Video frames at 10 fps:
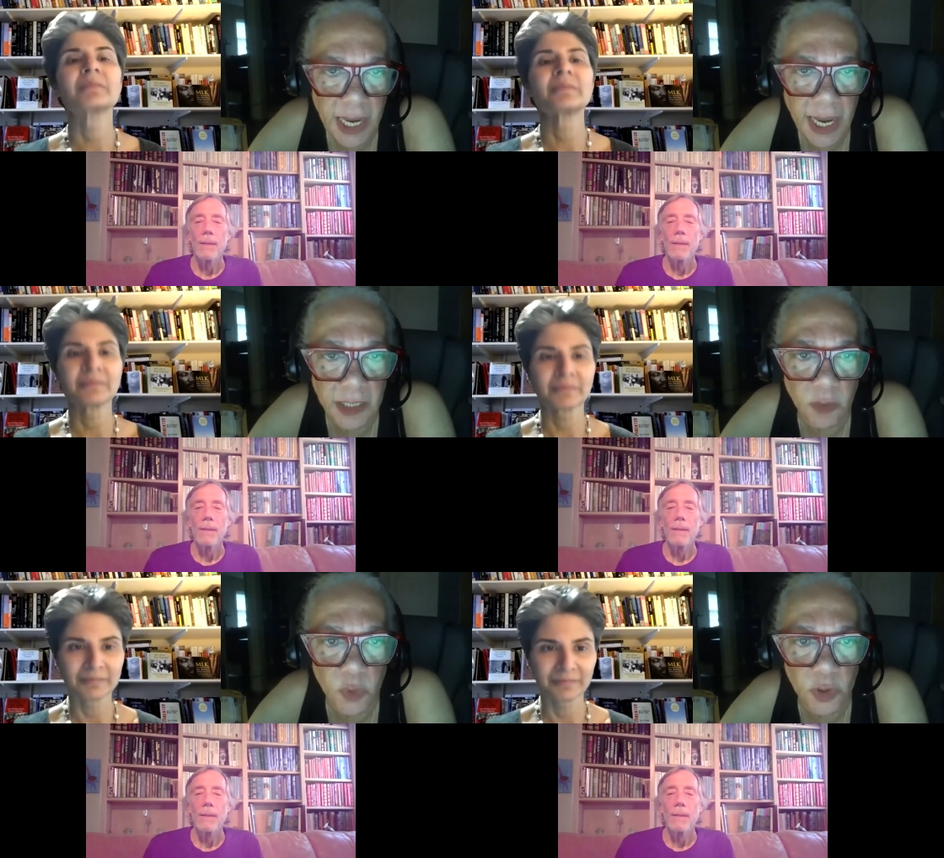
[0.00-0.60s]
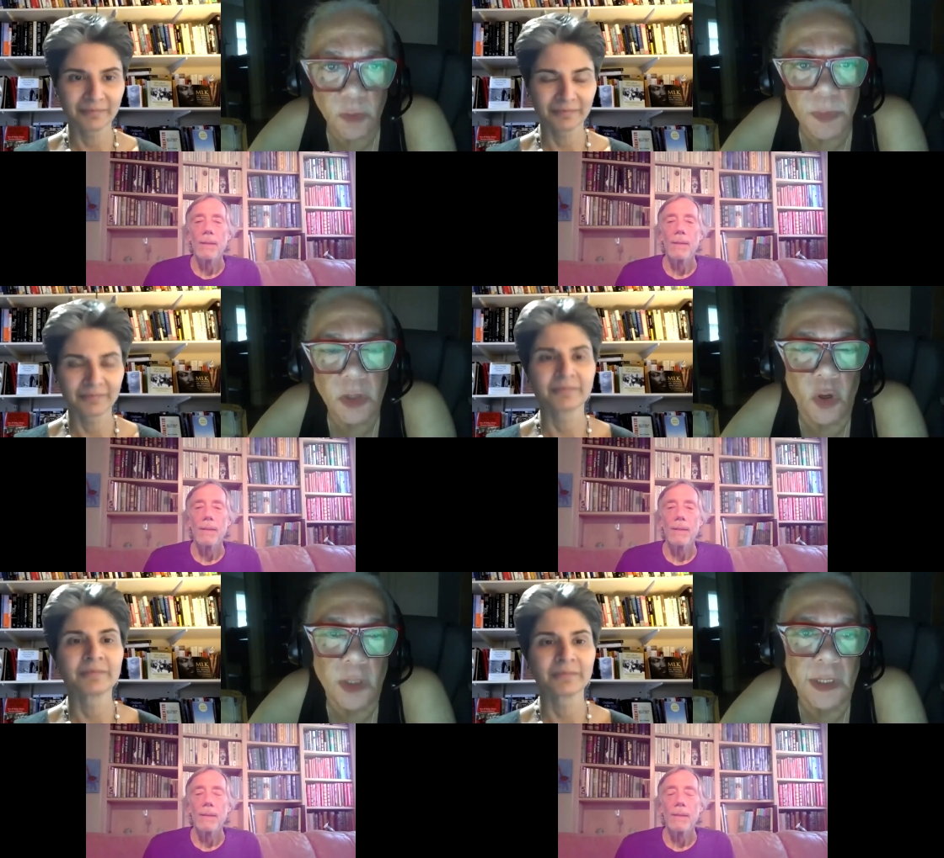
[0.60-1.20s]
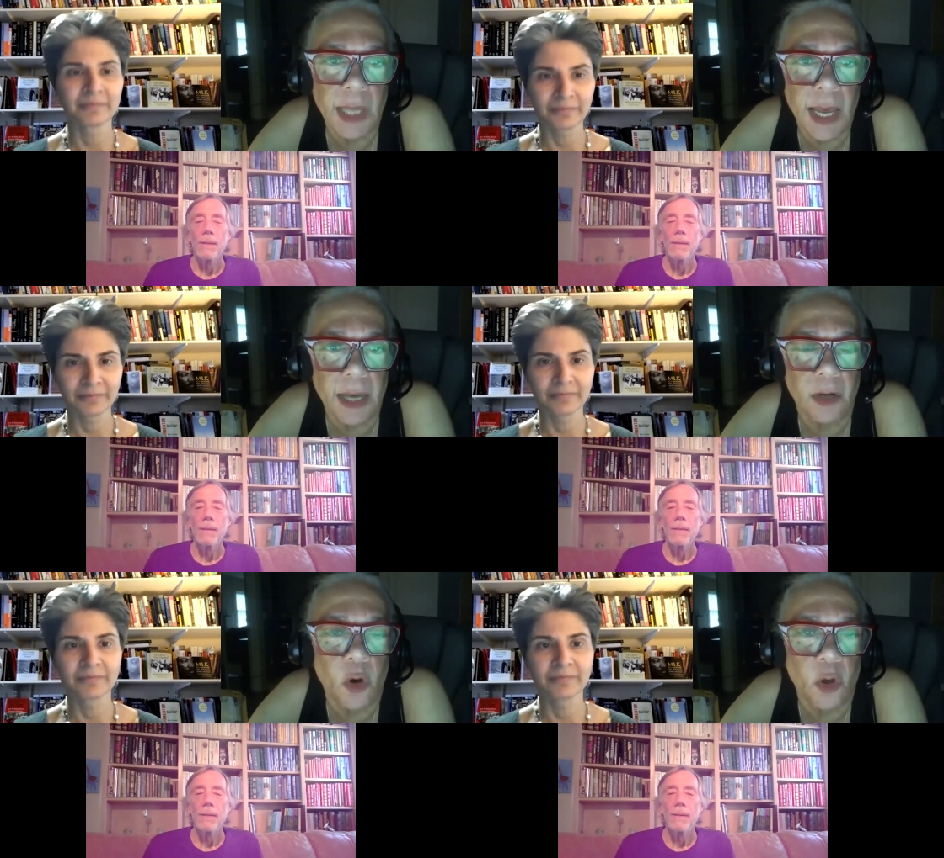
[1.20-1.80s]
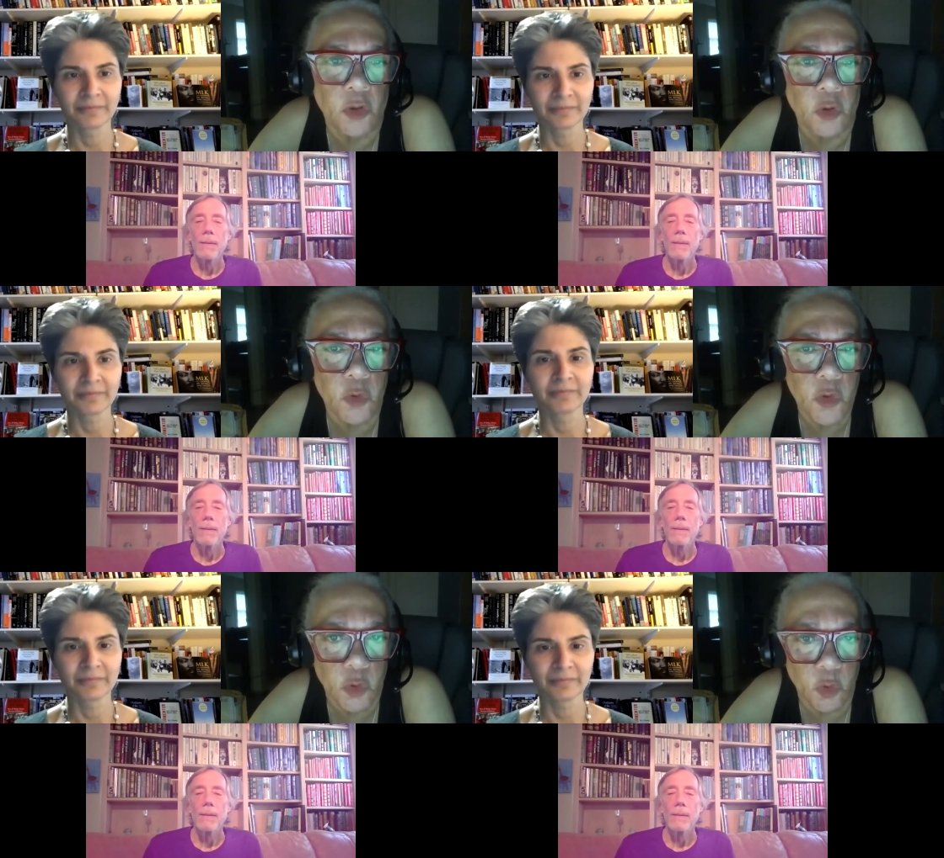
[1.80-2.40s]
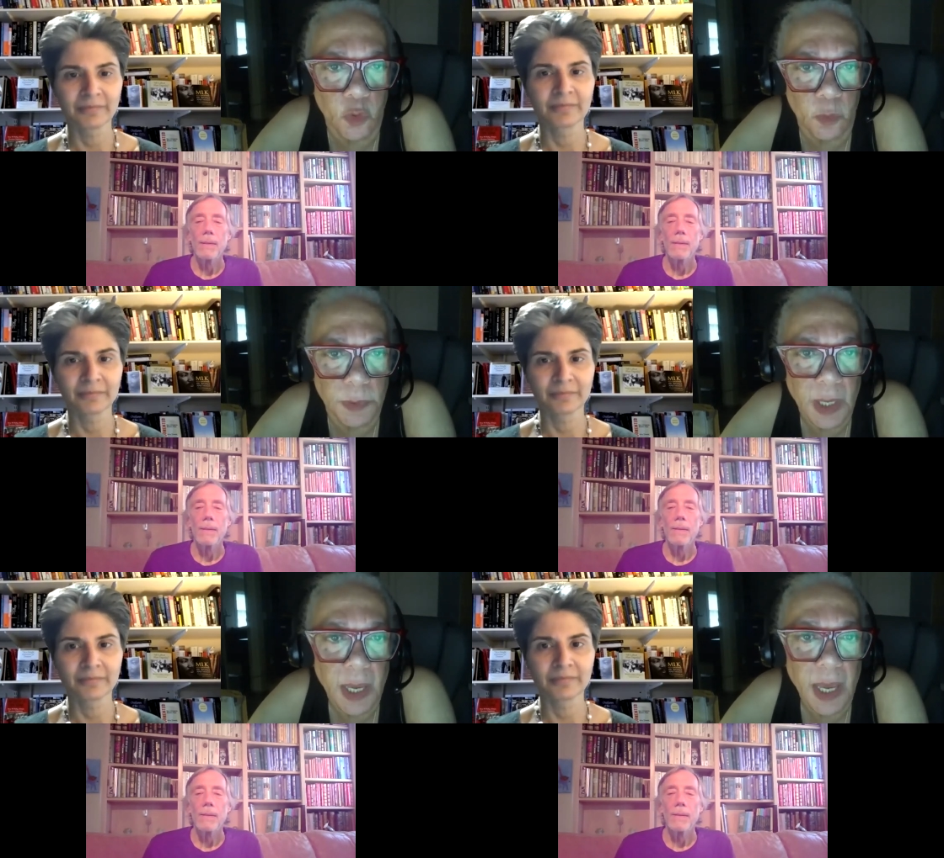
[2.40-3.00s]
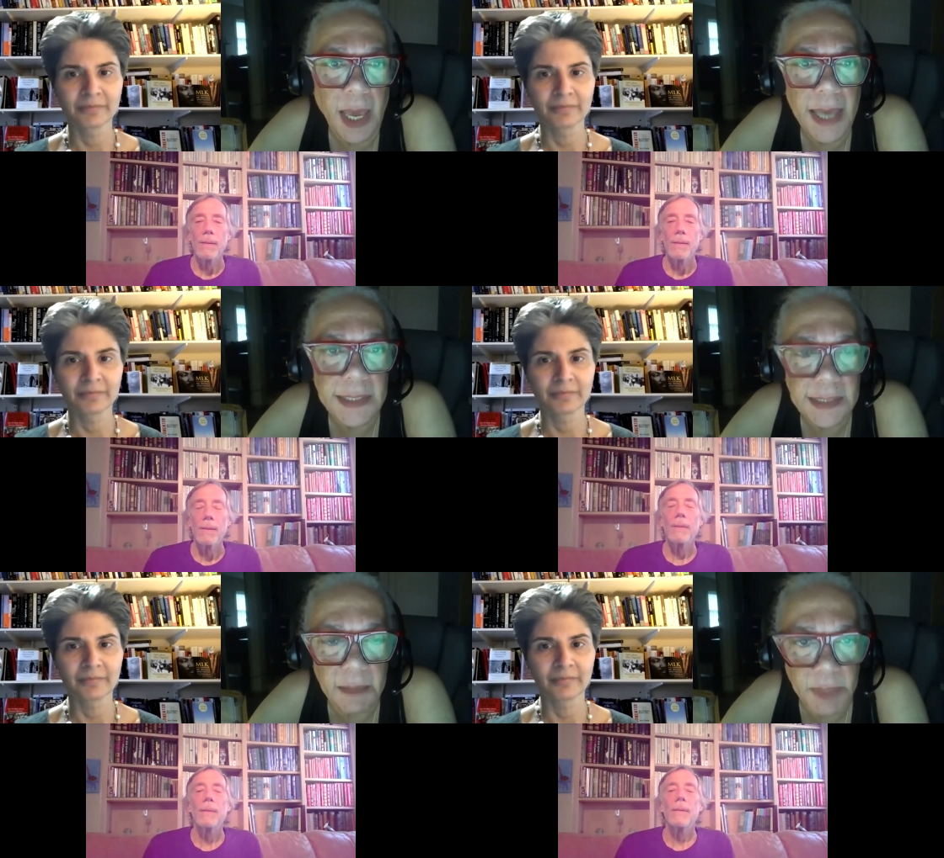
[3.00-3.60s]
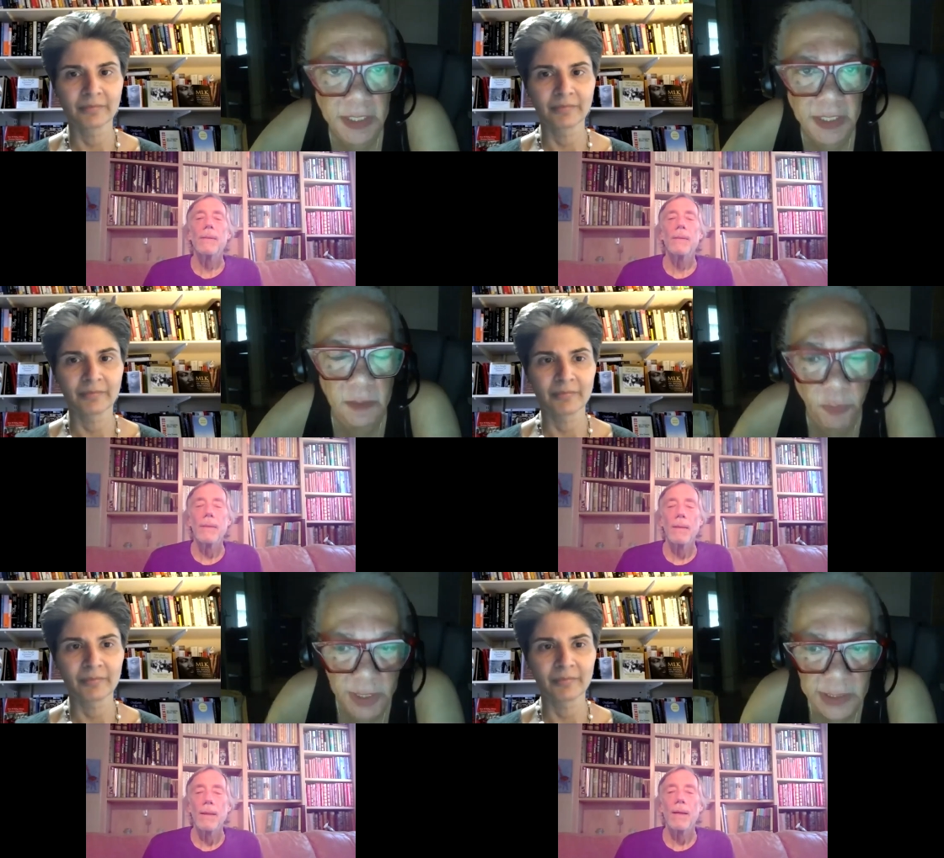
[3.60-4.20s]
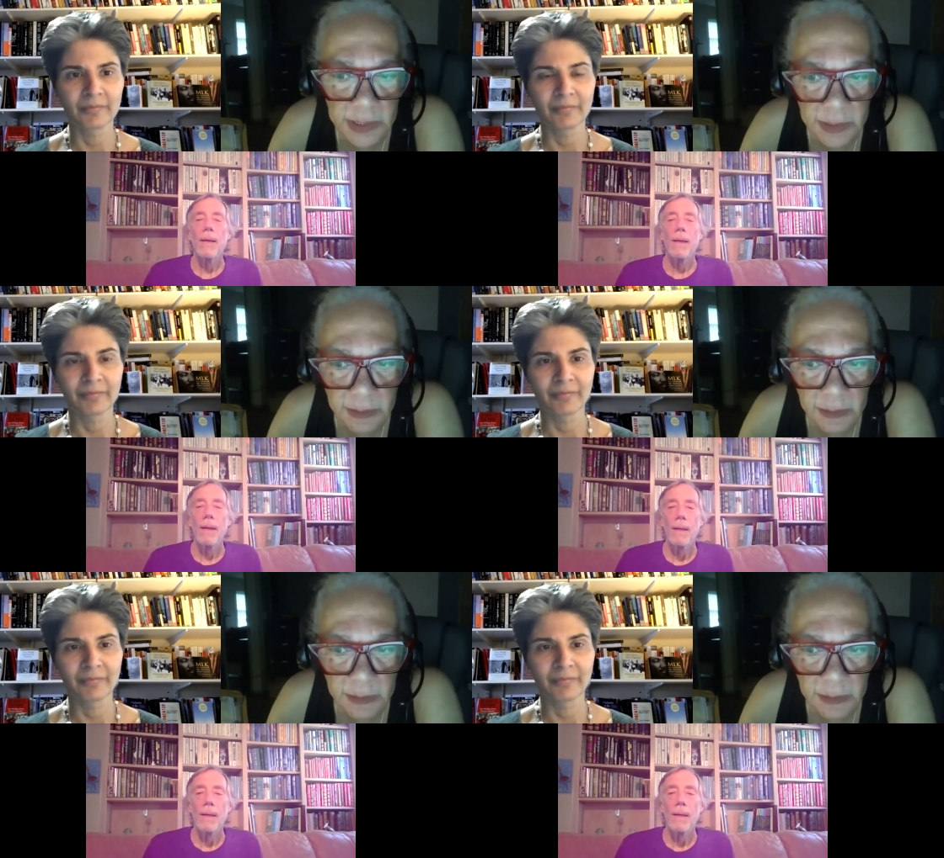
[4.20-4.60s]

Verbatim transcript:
Speaker 1: and it will be online on YouTube as a Beacon Press